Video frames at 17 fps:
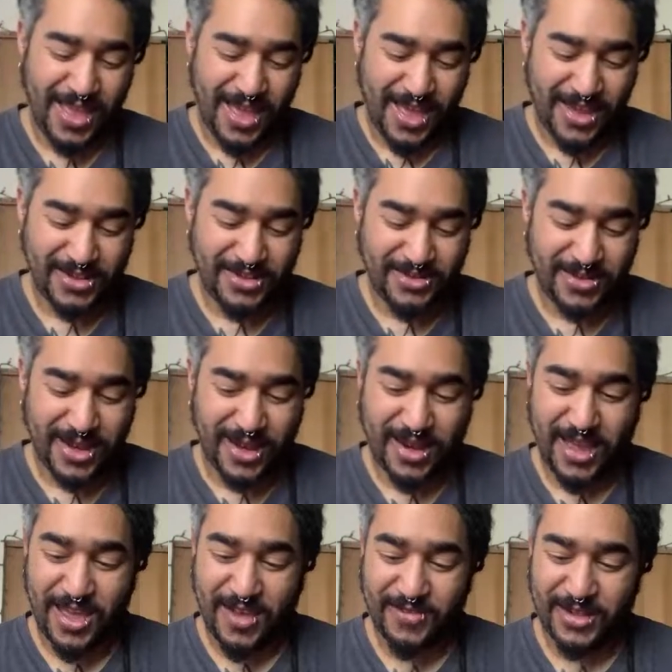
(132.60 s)
I do not
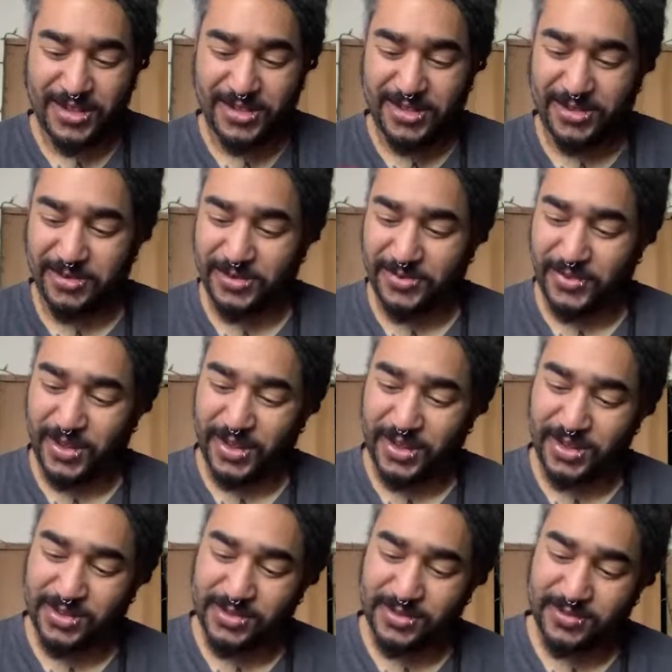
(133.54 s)
have an issue with
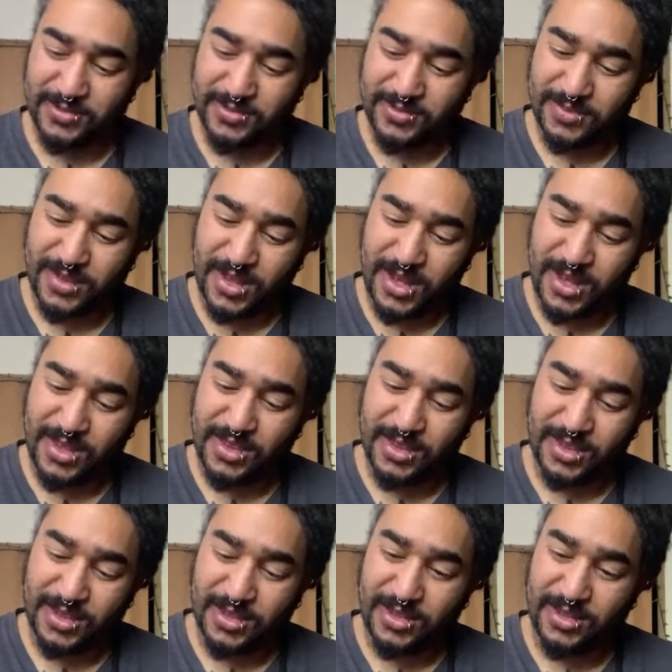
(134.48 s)
veganism. I
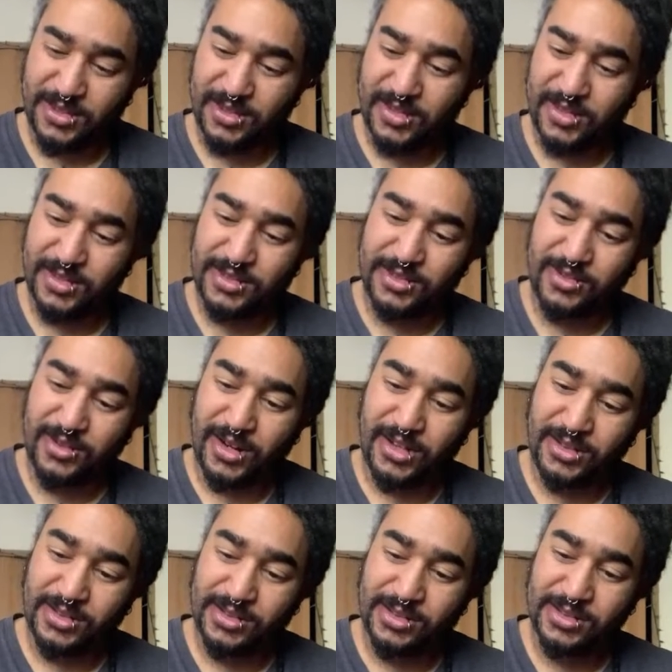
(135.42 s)
think it's
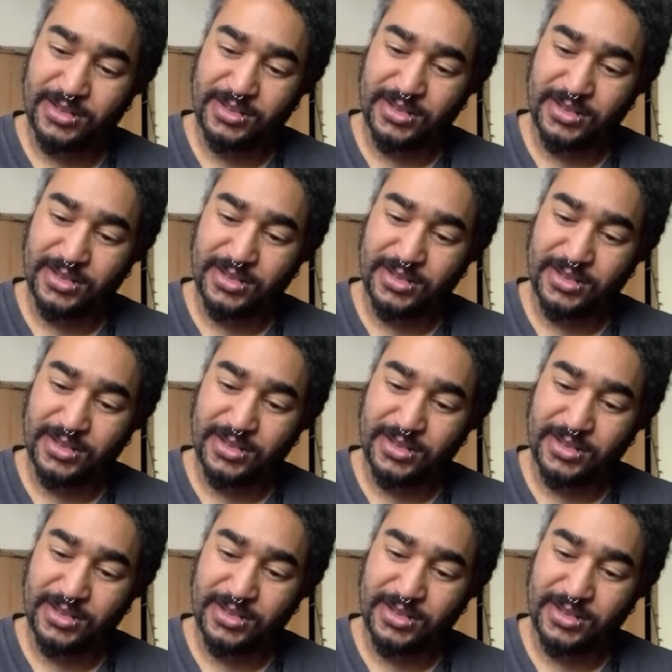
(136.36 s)
great.